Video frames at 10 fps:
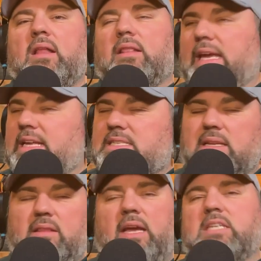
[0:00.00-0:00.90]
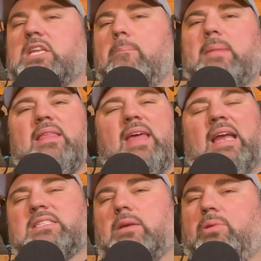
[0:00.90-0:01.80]
Like, it's like, to me,
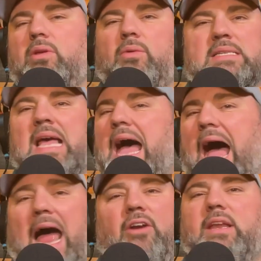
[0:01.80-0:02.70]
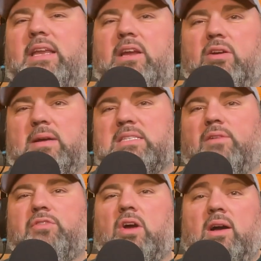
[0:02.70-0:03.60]
that is completely waste. I don't need to hear
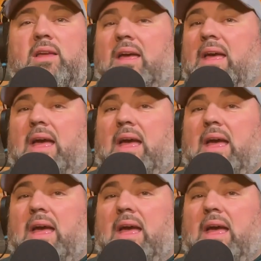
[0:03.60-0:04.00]
myself talk.